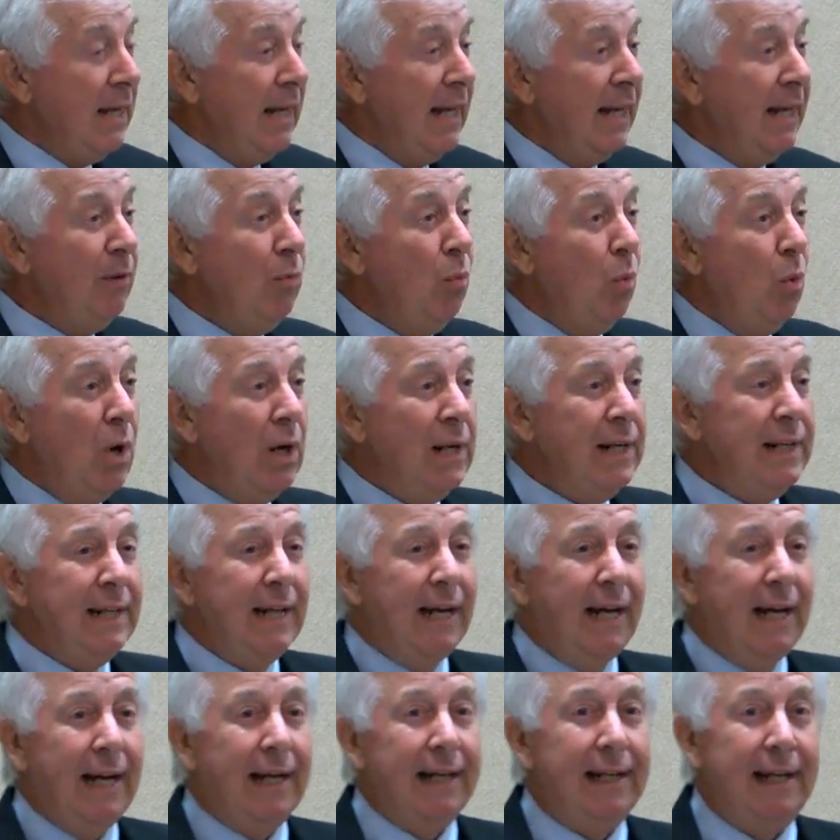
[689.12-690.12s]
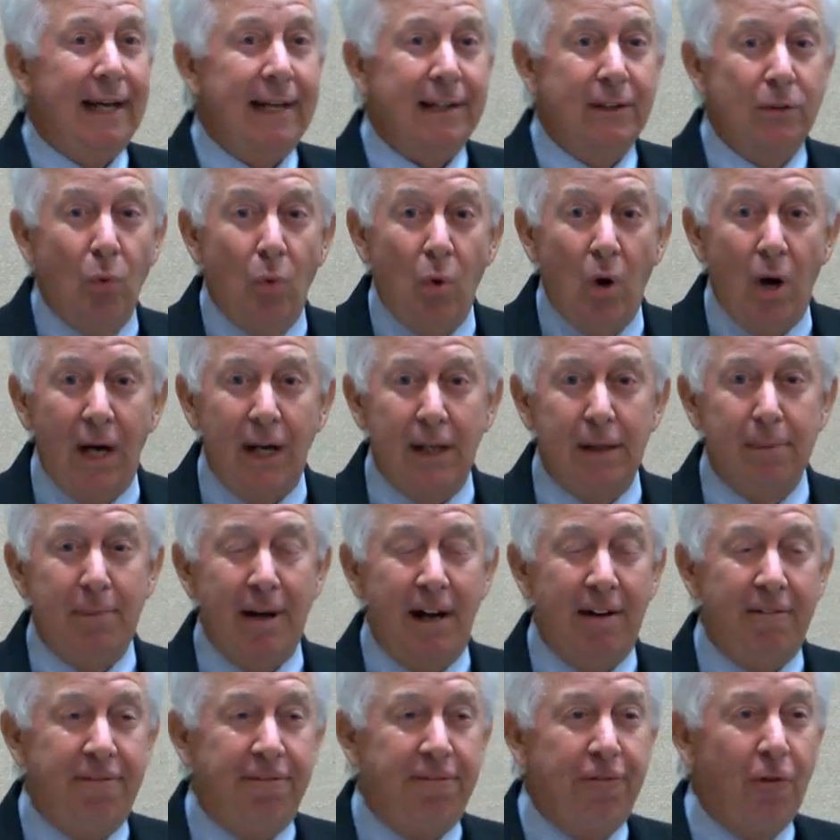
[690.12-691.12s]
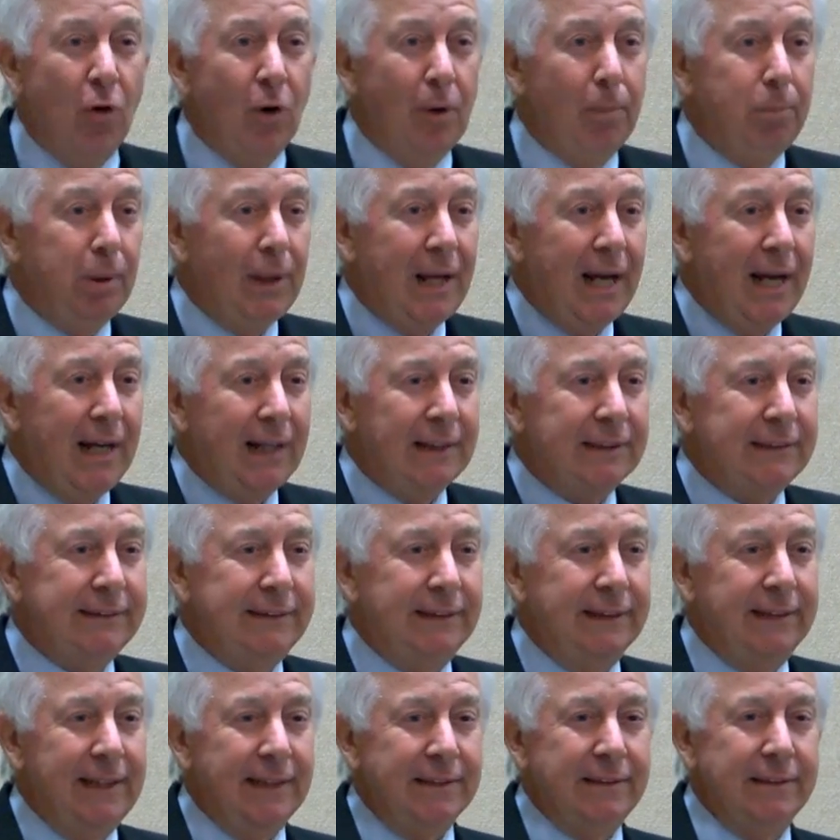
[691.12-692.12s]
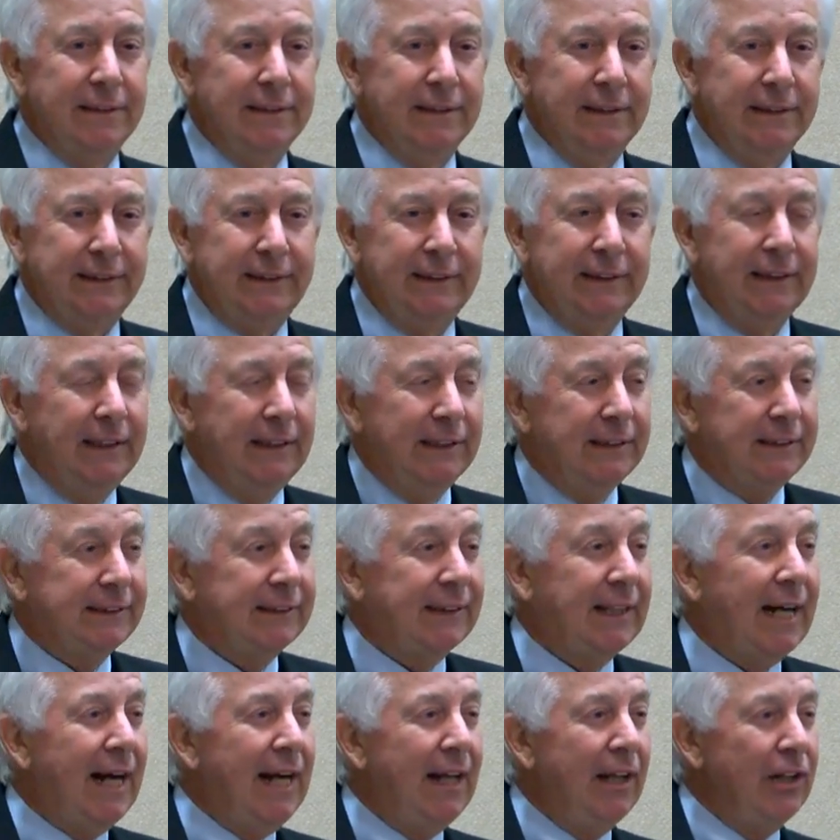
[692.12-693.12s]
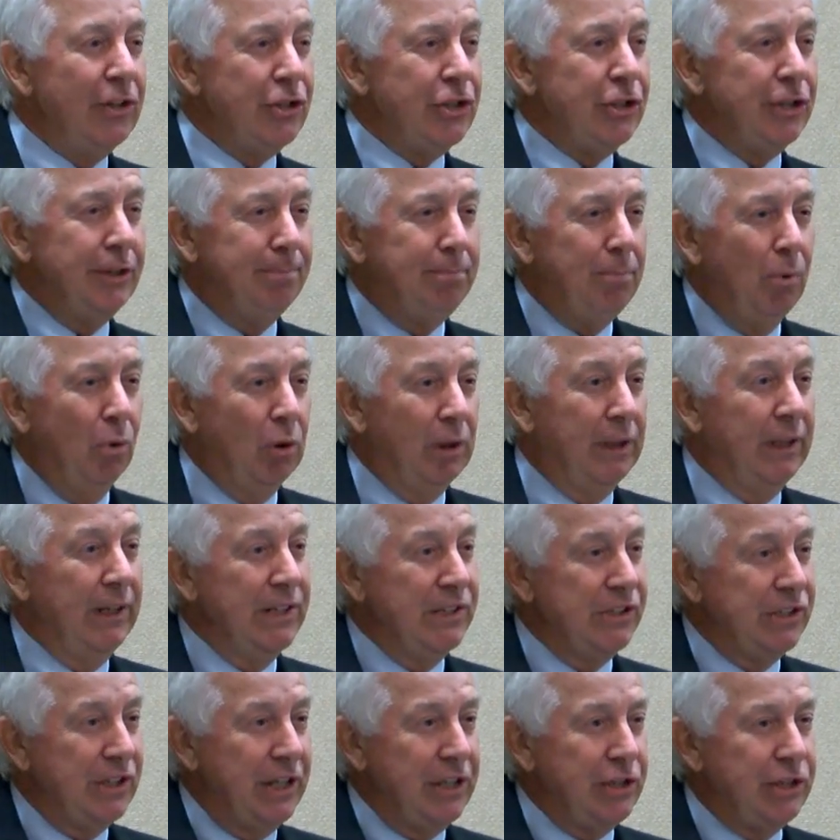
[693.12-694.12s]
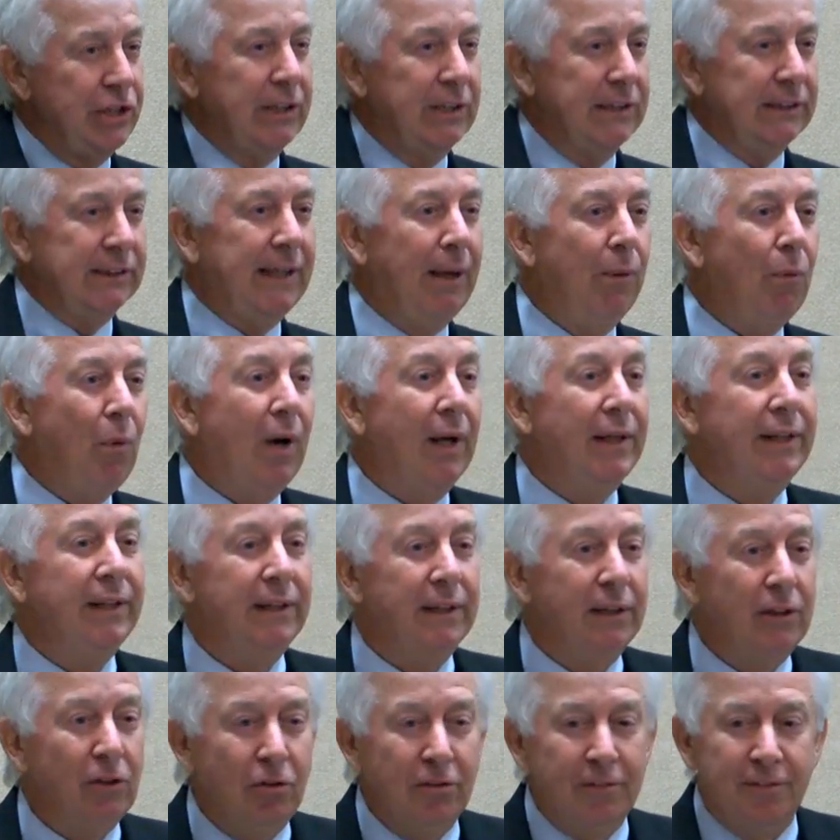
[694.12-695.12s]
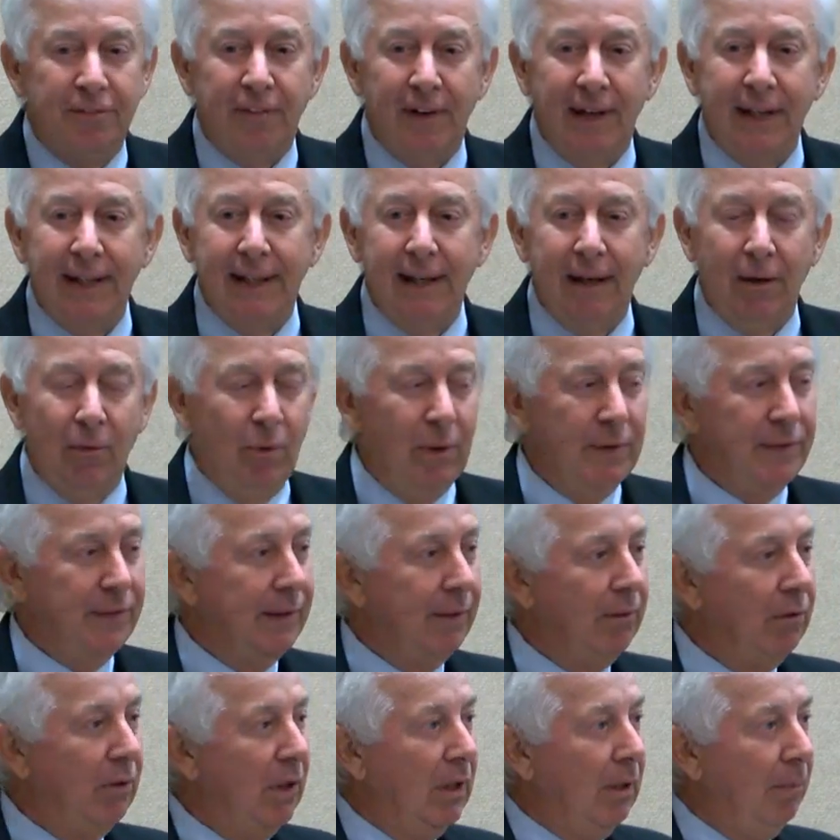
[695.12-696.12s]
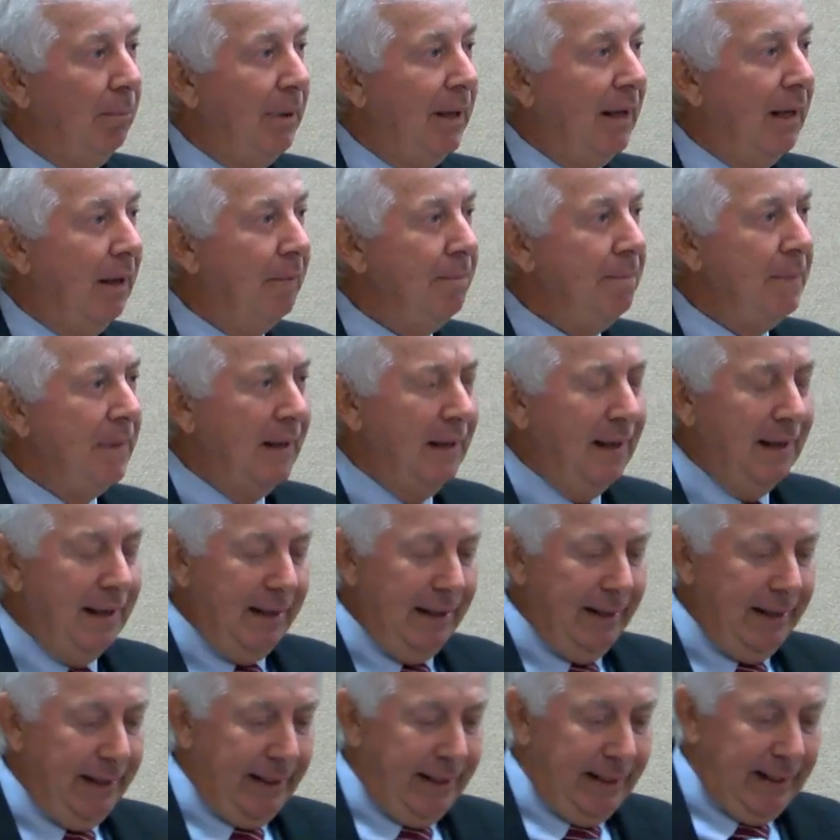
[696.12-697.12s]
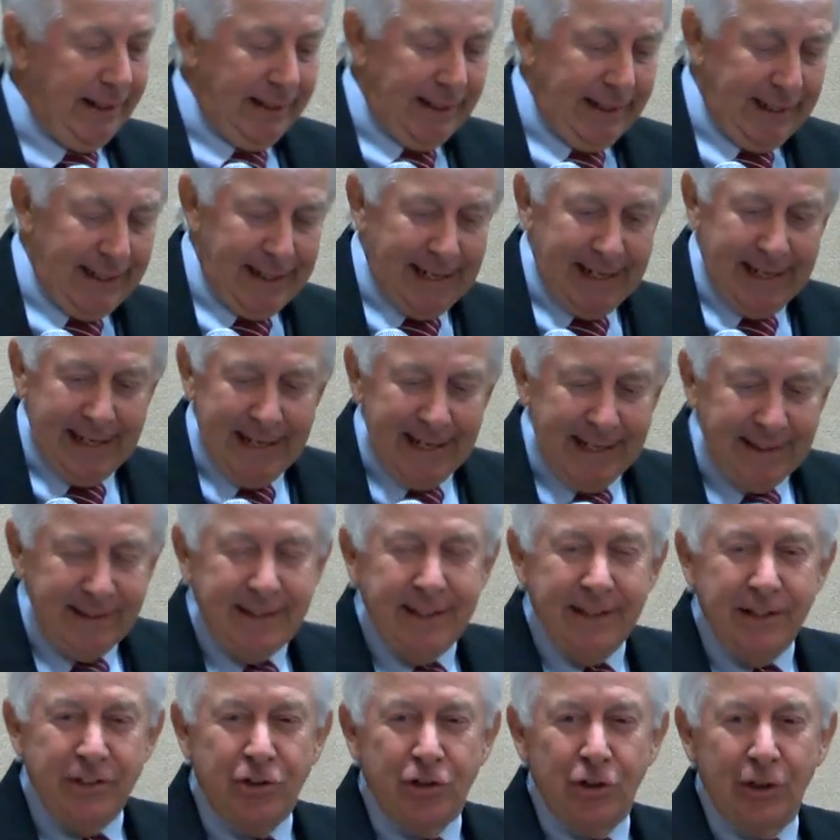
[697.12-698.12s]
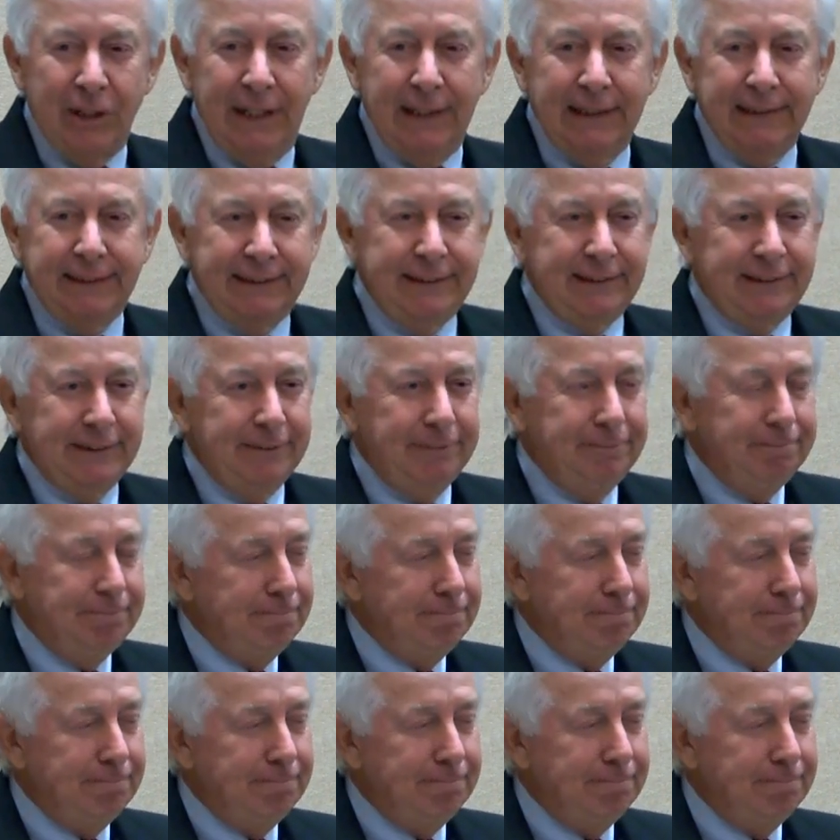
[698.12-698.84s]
and one I had to walk about 4 blocks to get to this scholarship organization because I wanted to go and find out what they were all about. And I had the address.